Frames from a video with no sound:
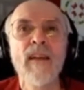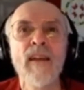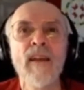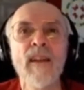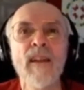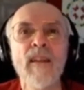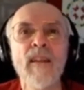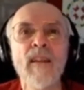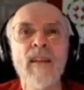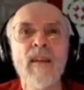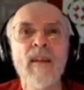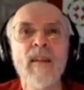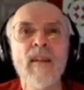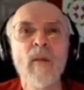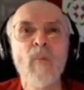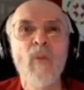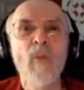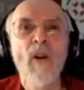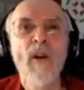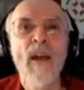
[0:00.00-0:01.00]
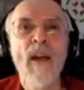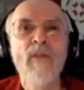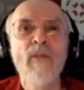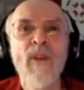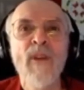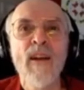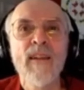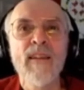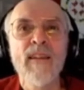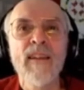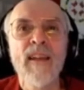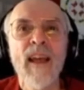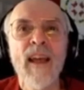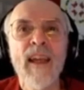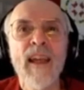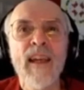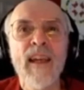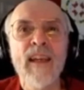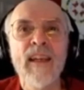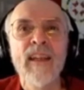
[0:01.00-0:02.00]
the more I felt
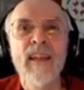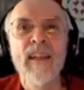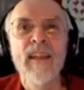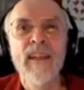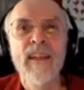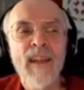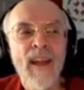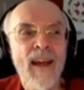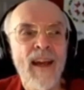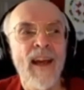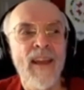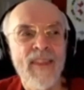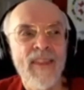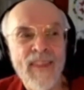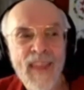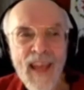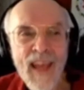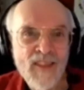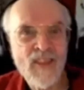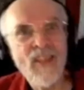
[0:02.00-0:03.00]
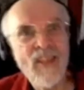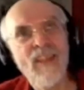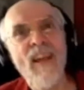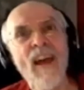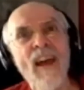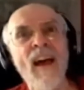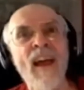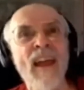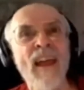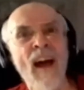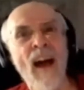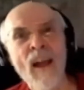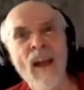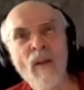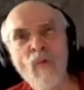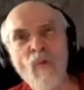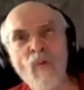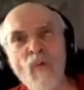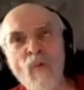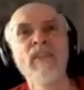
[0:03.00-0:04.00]
like, yeah, that's the guy I
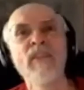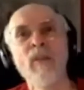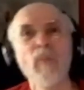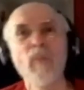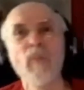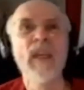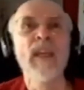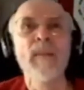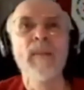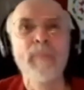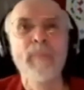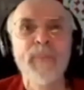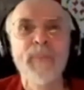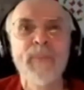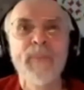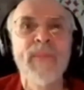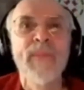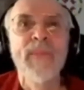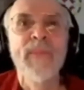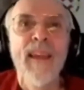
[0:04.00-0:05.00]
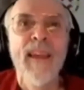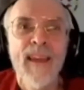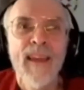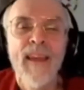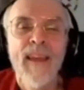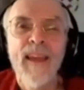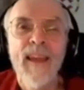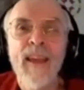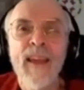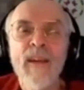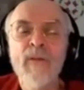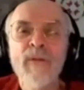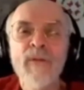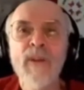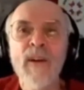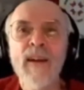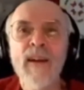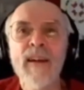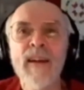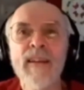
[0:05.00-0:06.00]
want to be. If
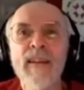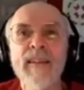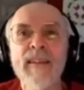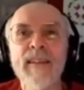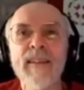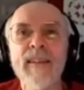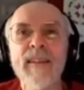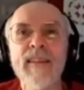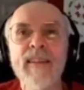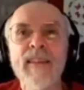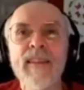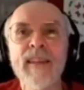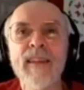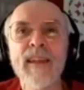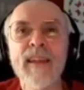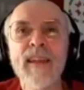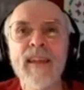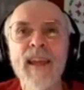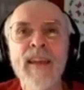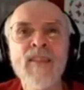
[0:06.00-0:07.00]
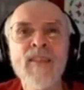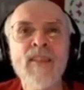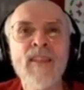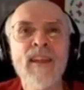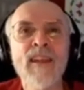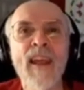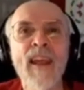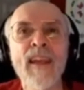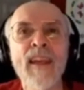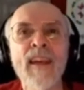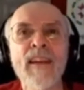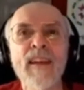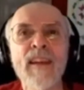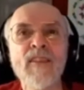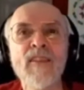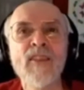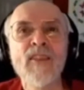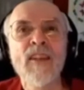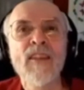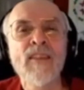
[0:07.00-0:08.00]
the SCA had
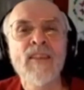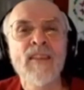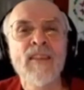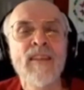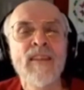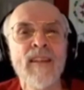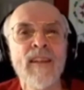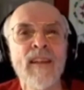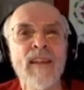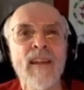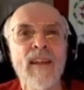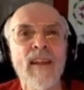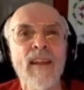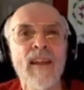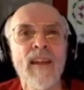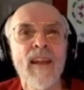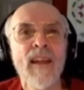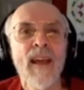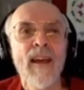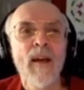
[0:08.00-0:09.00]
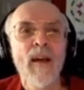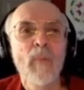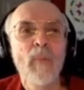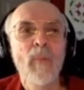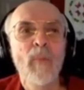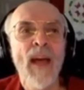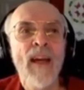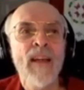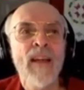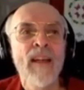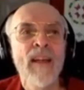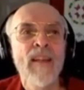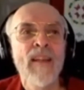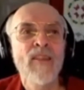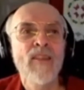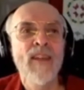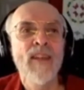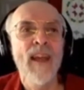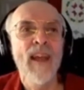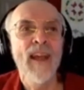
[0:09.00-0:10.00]
existed back in his
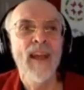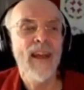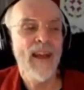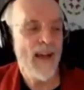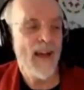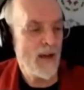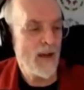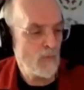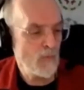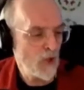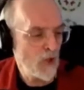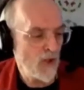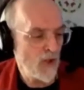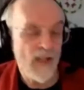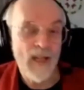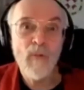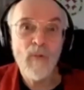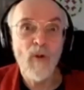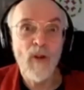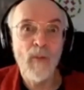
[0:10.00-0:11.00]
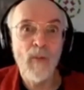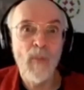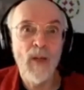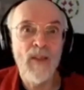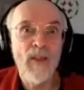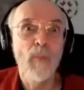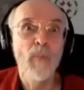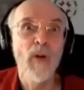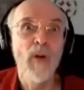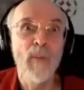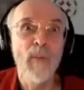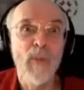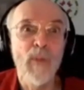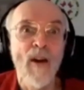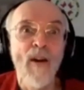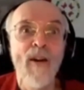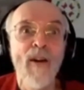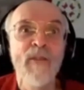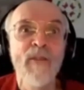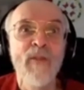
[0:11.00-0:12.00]
day, I'm sure he would have been the premier
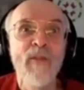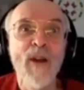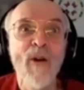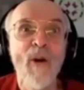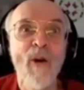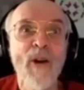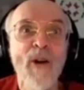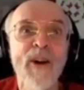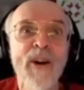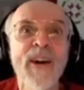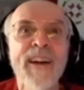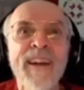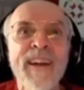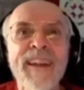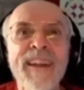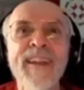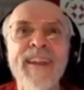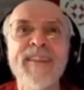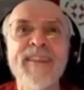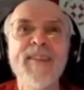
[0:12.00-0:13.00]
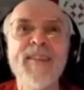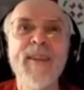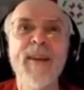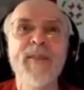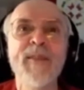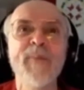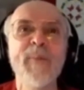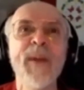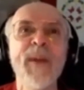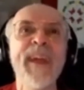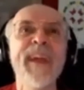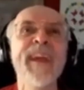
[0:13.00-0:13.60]
of the order instead of me.